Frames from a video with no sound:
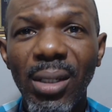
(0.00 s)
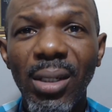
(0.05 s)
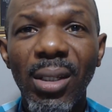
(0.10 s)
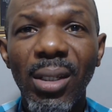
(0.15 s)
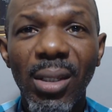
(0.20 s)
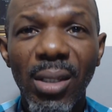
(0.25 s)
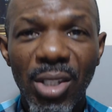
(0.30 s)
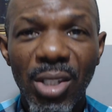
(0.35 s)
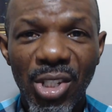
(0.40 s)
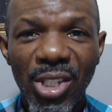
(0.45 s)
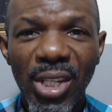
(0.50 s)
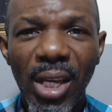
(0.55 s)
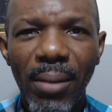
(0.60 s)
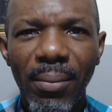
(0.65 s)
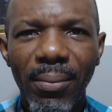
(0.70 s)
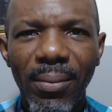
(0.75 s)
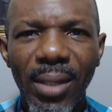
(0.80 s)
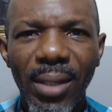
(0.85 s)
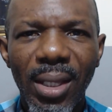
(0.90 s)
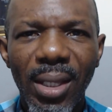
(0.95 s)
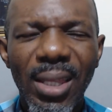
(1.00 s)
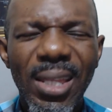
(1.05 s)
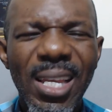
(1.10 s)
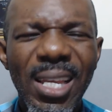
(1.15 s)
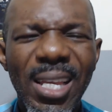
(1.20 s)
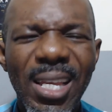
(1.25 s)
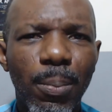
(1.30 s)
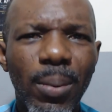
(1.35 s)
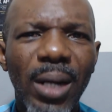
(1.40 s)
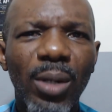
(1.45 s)
the same. This
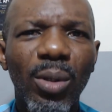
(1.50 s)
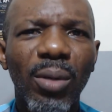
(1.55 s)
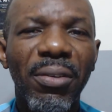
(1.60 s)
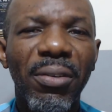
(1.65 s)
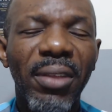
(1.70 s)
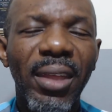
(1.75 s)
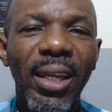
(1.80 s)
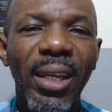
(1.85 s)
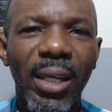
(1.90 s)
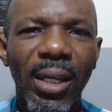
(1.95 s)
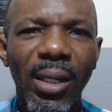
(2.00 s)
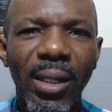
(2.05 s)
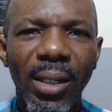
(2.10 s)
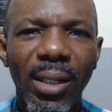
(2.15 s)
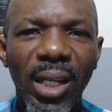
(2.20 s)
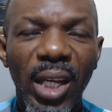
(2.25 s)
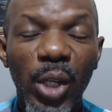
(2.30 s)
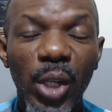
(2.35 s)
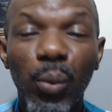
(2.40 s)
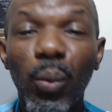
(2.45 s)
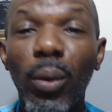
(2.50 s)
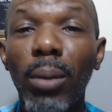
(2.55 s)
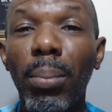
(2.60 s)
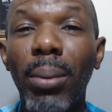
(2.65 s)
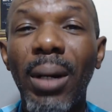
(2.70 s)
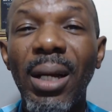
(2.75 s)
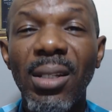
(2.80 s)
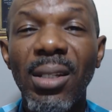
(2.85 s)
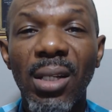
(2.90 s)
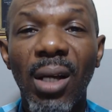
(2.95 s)
brand of thinking is what
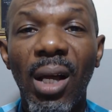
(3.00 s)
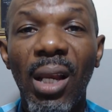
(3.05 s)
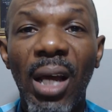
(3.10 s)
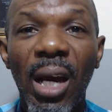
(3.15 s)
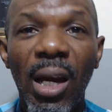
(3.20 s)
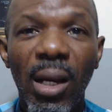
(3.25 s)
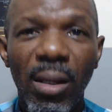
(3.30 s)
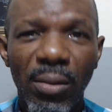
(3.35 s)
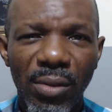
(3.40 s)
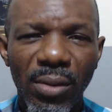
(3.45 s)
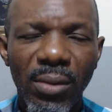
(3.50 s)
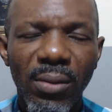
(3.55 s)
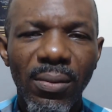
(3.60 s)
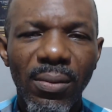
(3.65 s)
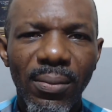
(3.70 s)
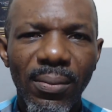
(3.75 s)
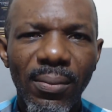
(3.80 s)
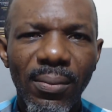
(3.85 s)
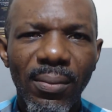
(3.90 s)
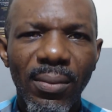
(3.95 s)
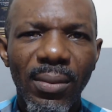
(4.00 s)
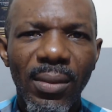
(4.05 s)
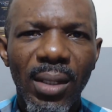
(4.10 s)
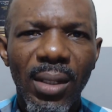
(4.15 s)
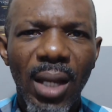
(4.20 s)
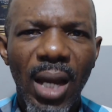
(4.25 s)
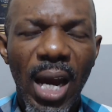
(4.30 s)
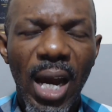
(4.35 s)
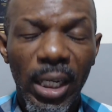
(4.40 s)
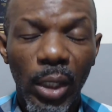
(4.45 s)
brands our lives
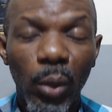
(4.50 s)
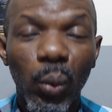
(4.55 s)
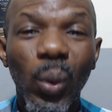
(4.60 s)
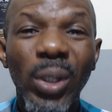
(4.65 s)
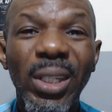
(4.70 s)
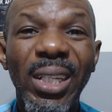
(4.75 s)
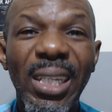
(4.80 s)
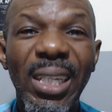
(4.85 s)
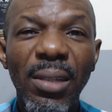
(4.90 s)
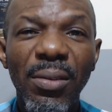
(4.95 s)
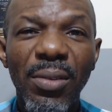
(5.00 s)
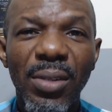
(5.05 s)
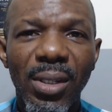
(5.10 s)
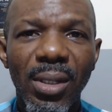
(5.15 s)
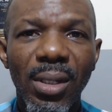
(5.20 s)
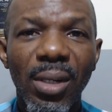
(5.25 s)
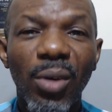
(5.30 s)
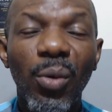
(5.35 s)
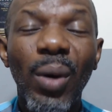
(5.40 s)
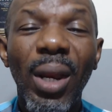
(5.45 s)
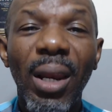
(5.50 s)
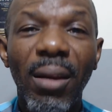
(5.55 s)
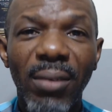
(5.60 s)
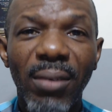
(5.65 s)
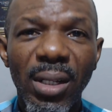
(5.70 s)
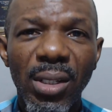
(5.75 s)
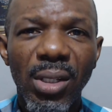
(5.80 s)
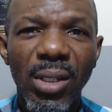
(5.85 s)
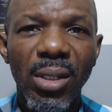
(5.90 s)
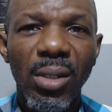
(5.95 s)
and what gives
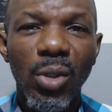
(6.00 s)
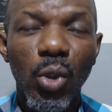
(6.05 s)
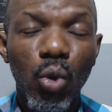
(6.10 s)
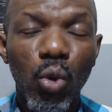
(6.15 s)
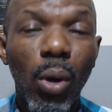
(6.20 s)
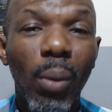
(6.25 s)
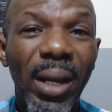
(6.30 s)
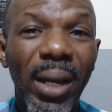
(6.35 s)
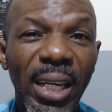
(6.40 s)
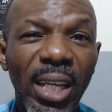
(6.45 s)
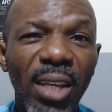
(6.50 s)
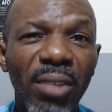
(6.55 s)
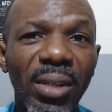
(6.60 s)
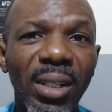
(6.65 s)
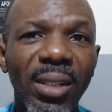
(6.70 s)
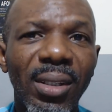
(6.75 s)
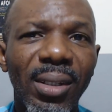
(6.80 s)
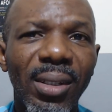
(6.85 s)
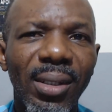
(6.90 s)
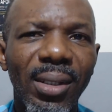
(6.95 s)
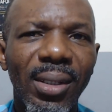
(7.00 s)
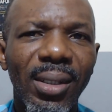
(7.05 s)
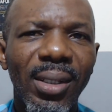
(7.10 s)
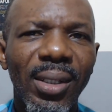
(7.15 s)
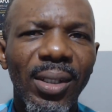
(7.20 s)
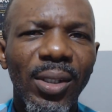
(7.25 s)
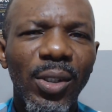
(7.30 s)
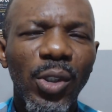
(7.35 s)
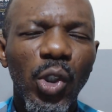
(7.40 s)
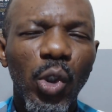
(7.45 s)
relevance to our living.
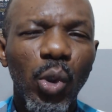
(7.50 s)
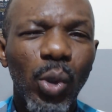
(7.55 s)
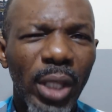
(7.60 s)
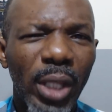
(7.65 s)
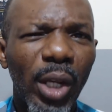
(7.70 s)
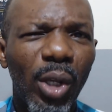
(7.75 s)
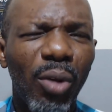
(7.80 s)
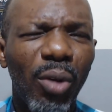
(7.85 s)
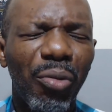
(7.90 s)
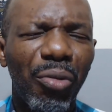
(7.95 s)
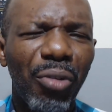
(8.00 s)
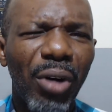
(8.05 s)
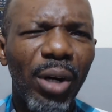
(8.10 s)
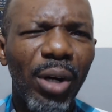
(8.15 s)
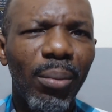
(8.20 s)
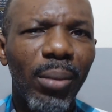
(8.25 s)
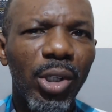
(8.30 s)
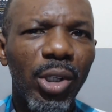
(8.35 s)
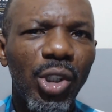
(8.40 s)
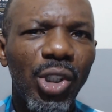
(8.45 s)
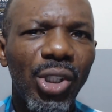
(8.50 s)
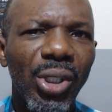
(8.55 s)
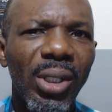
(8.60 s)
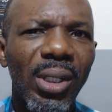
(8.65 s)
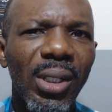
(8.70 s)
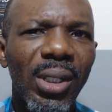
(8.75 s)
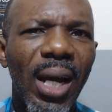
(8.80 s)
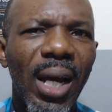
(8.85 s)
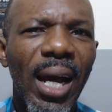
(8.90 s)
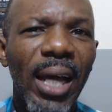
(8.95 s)
So thank you very much,
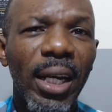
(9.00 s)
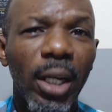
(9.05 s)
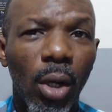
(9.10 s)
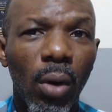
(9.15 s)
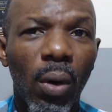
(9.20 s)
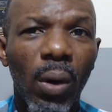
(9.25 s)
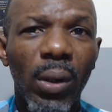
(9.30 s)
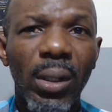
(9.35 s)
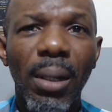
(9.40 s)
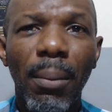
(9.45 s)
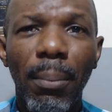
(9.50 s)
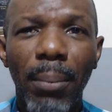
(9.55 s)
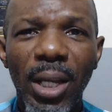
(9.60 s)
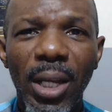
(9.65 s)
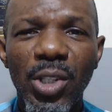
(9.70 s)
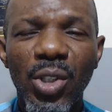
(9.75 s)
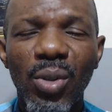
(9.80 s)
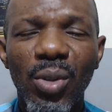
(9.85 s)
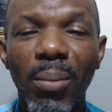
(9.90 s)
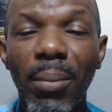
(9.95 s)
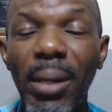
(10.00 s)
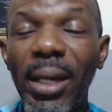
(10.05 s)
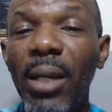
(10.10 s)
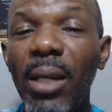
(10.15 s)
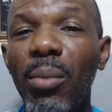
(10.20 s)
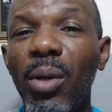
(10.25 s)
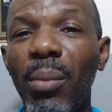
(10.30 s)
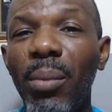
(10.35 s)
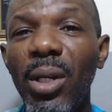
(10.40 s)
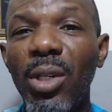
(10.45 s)
and God bless you. My name
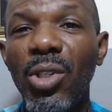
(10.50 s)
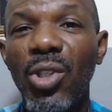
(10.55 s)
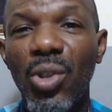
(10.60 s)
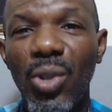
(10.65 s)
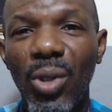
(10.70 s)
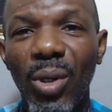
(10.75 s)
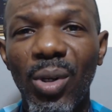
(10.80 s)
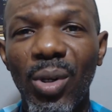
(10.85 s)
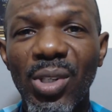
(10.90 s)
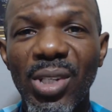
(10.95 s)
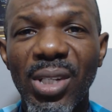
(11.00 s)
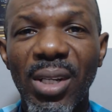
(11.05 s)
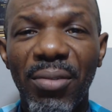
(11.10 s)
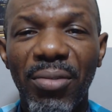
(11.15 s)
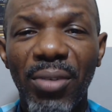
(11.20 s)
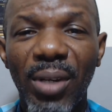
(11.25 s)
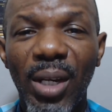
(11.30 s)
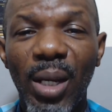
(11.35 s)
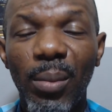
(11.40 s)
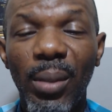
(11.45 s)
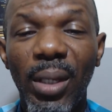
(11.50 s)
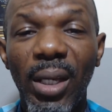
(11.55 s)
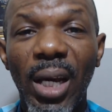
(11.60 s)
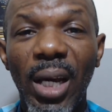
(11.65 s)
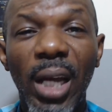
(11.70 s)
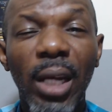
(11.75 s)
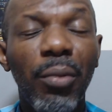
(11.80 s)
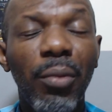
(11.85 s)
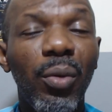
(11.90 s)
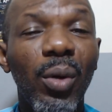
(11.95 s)
remains Julius Afolabi, and
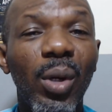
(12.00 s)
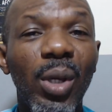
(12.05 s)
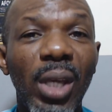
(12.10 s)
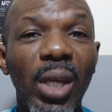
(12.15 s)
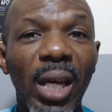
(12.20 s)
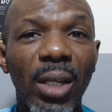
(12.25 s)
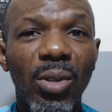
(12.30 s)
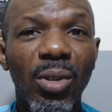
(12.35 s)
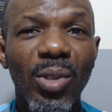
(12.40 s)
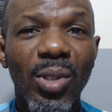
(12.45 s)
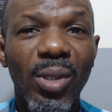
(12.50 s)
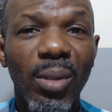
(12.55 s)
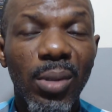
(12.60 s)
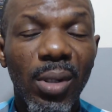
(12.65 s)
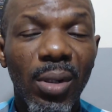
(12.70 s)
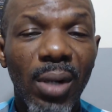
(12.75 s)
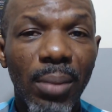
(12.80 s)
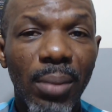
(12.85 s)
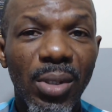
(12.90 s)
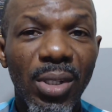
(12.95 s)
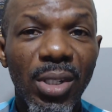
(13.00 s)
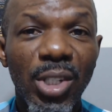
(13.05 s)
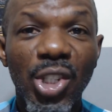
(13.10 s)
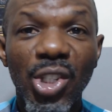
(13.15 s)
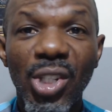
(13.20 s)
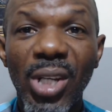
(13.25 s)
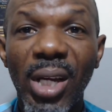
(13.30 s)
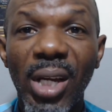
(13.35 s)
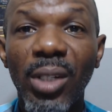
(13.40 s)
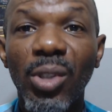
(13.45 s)
if you're yet to subscribe to this
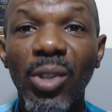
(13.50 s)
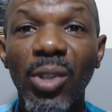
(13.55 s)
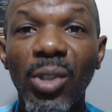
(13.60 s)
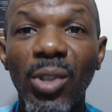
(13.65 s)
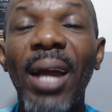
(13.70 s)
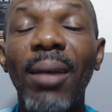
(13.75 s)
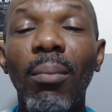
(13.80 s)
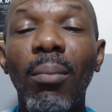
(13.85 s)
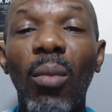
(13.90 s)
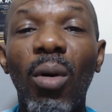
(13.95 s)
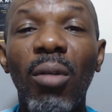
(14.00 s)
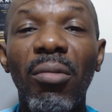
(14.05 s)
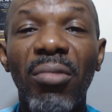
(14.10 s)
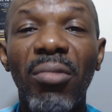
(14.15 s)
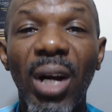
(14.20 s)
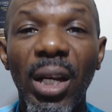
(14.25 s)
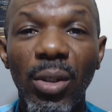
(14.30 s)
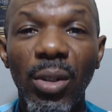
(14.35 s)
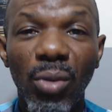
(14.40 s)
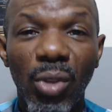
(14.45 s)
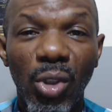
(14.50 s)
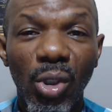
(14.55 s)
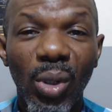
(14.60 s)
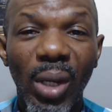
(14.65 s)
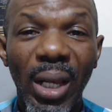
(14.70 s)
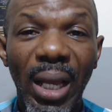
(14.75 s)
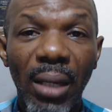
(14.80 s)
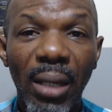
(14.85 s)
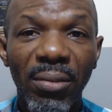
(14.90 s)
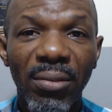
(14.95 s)
channel to add more value to your
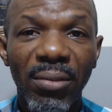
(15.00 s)
life,